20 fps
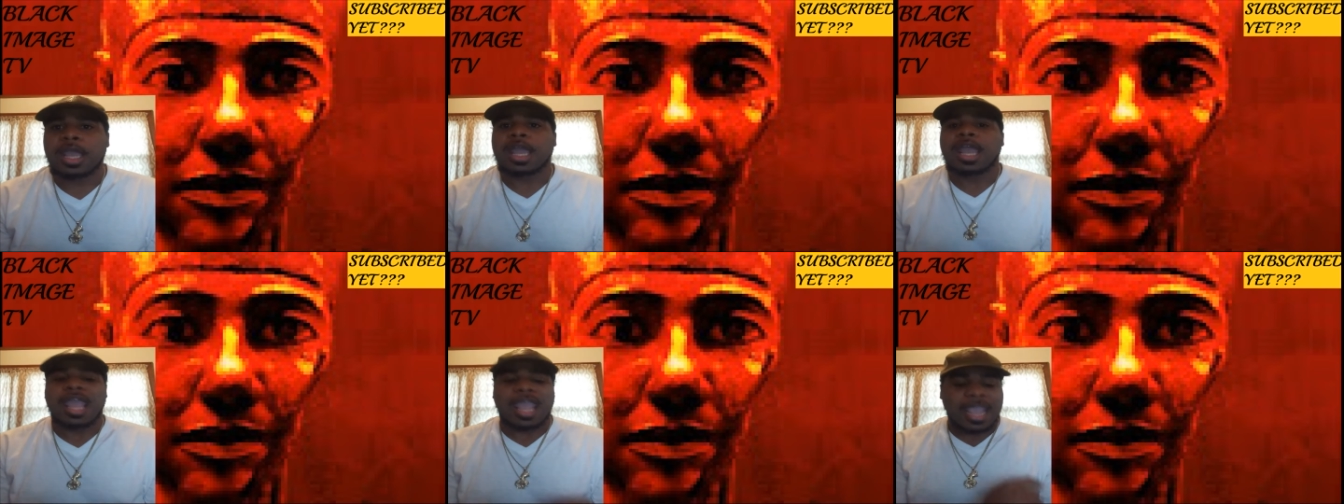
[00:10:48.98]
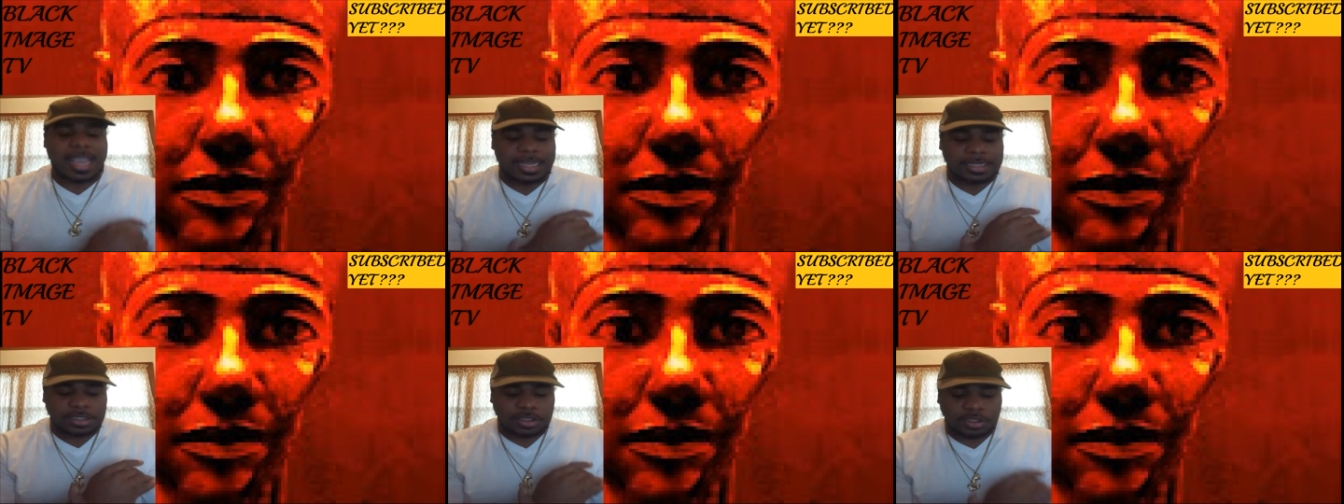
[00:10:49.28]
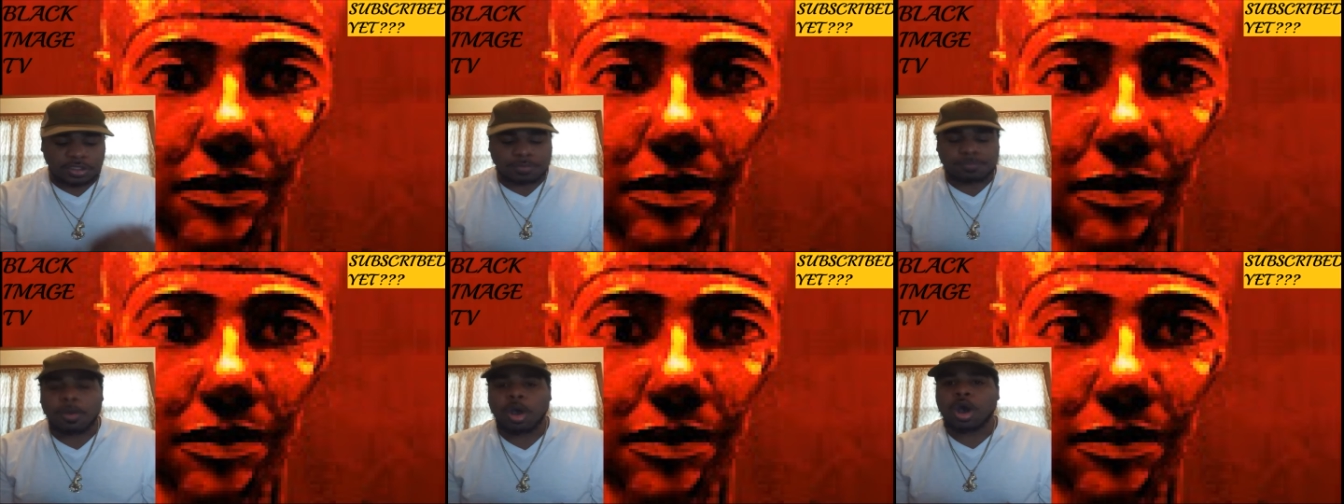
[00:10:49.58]
is
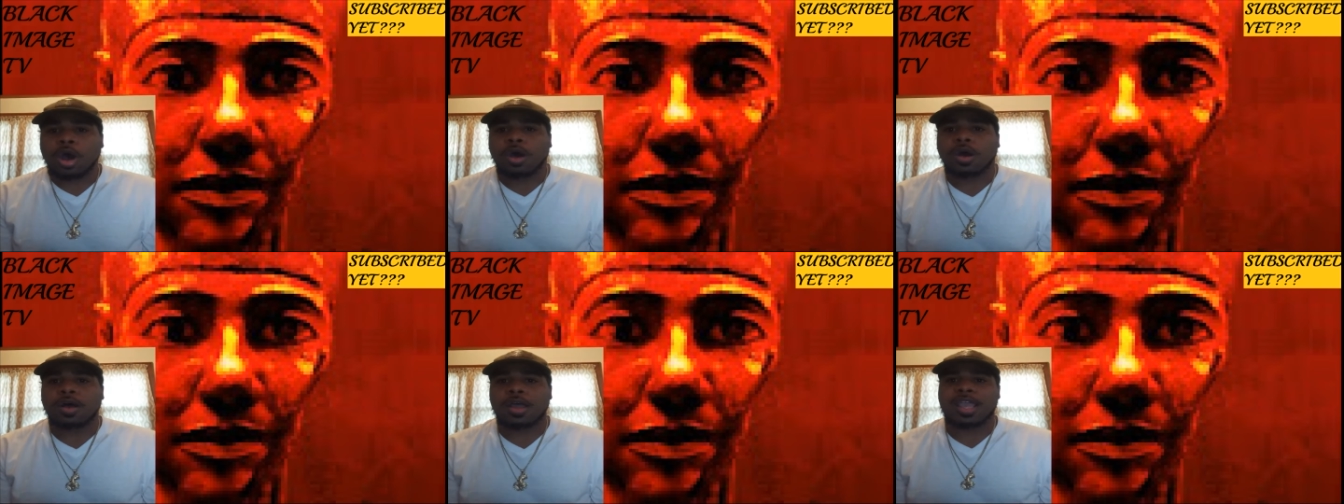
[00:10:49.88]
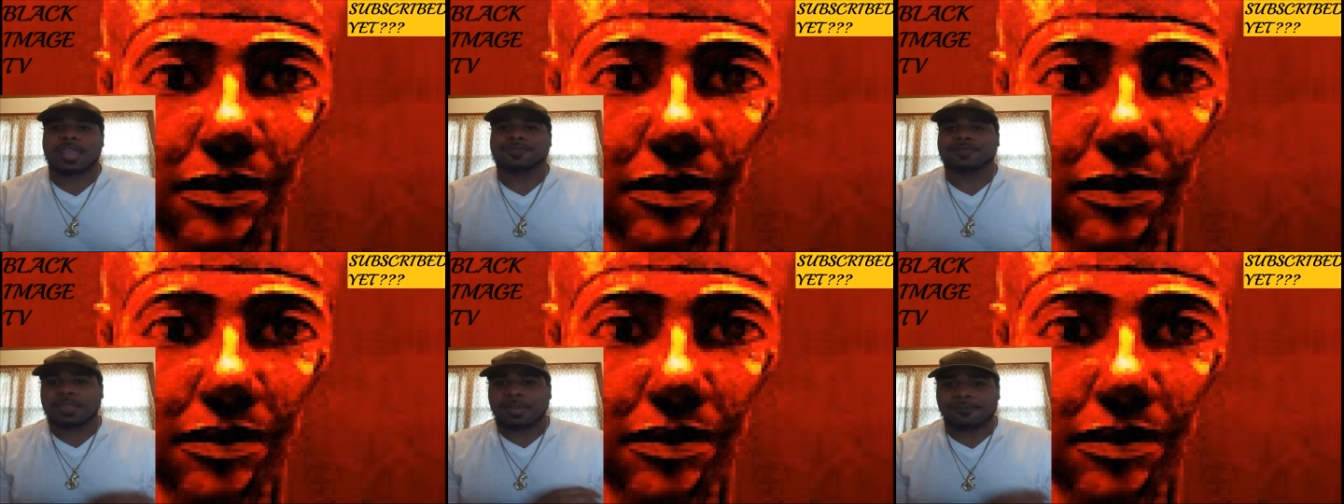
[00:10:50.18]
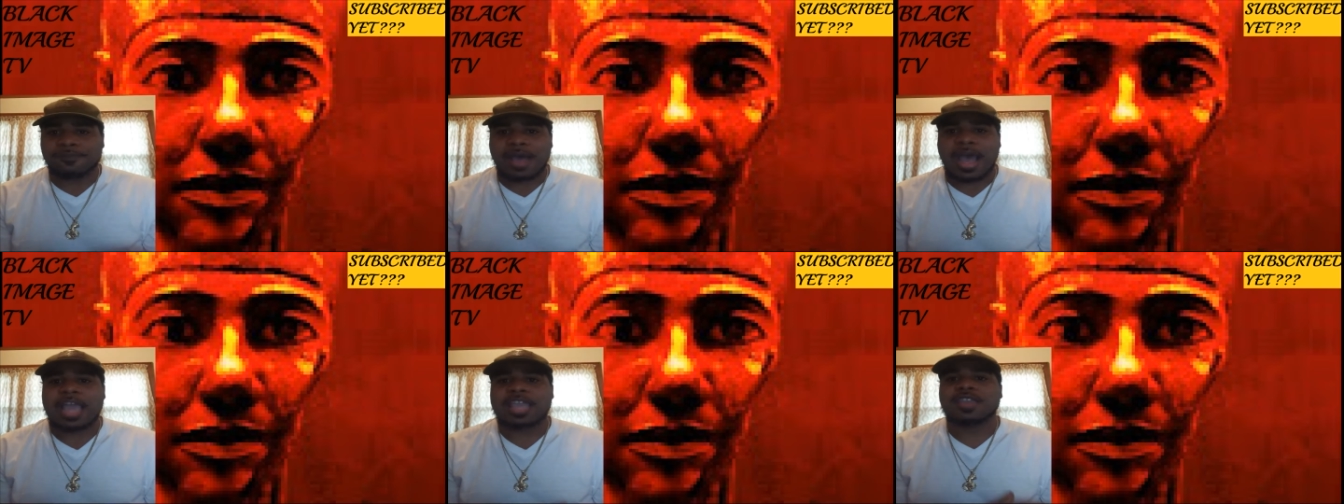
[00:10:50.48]
small. If the
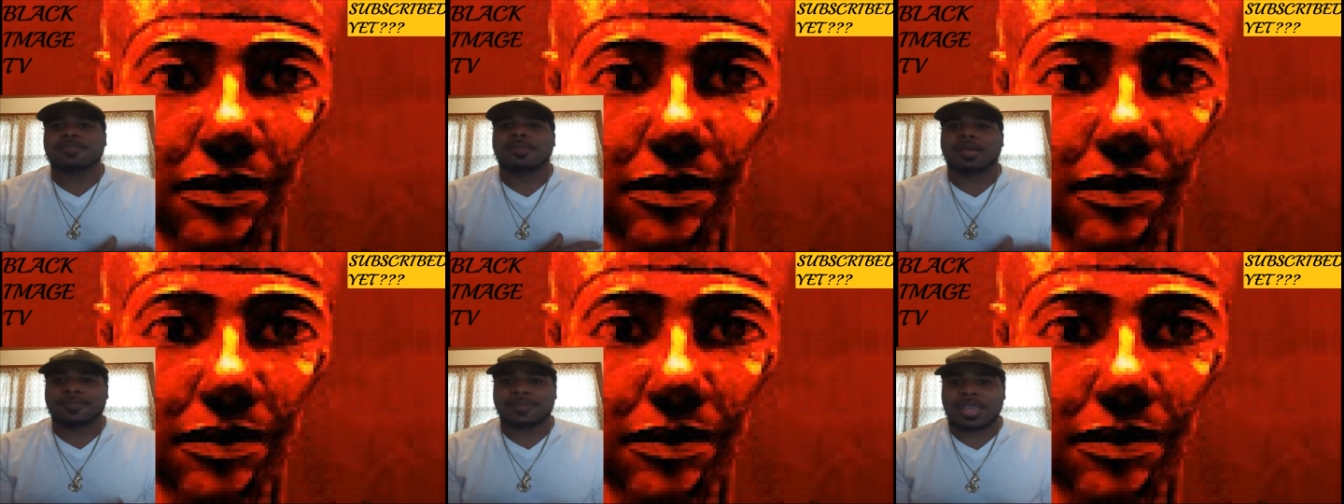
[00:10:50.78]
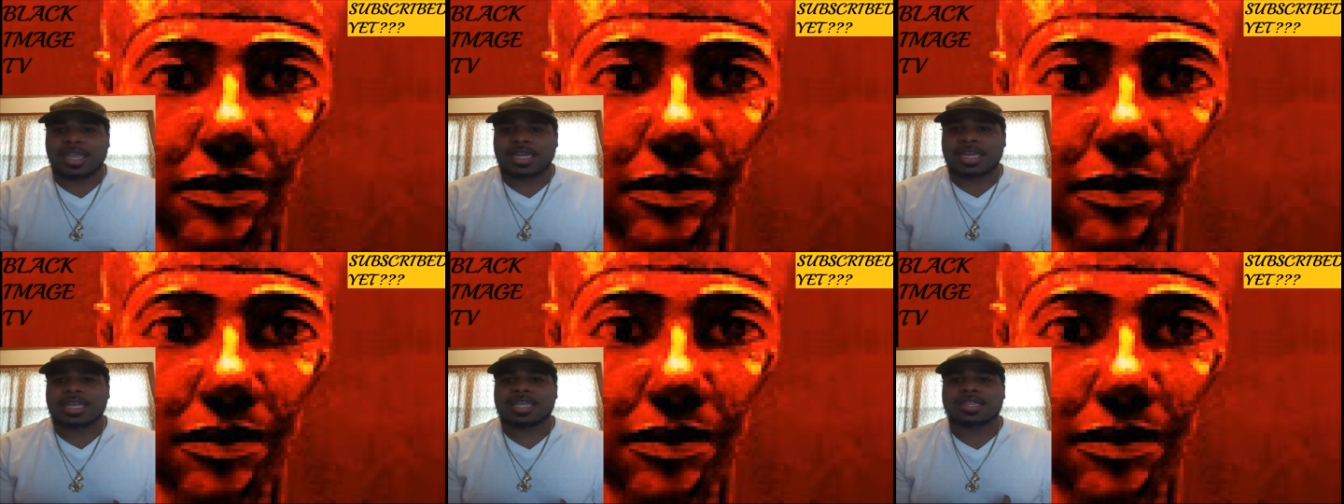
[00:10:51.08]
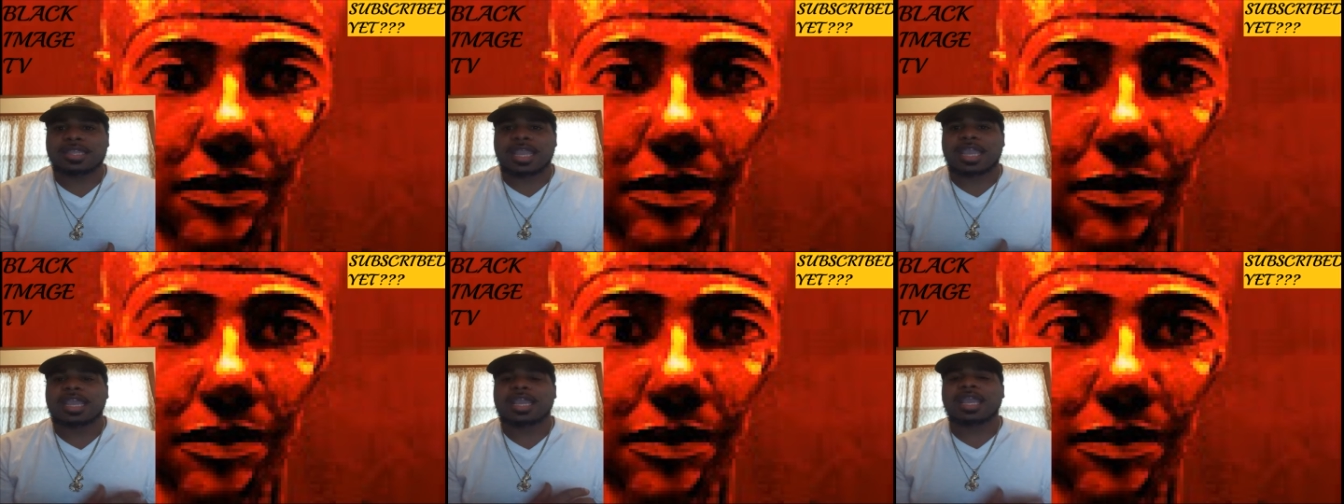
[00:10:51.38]
volume of
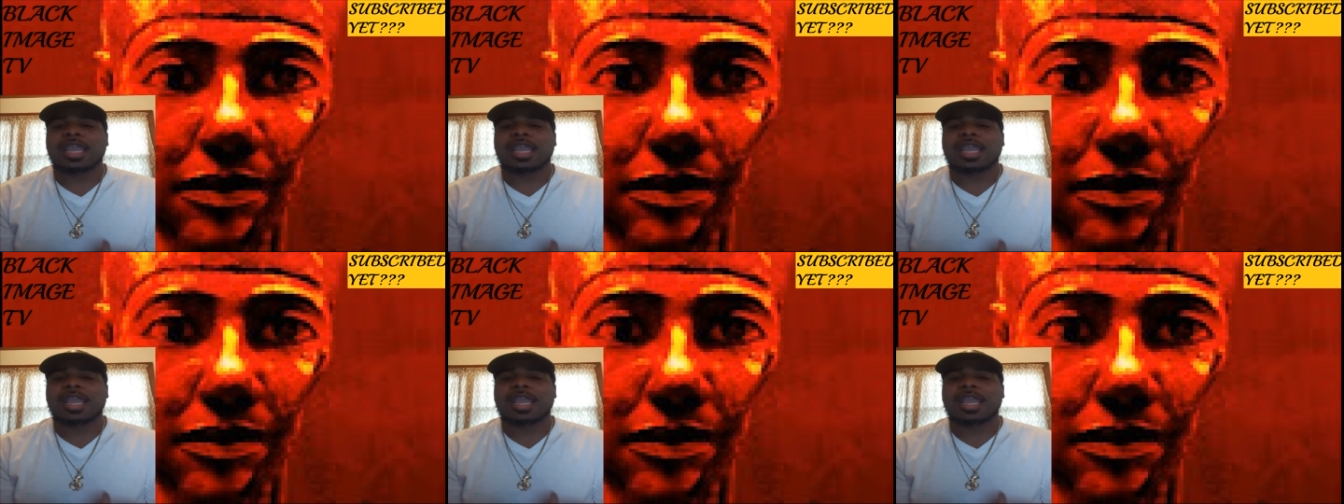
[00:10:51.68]
anything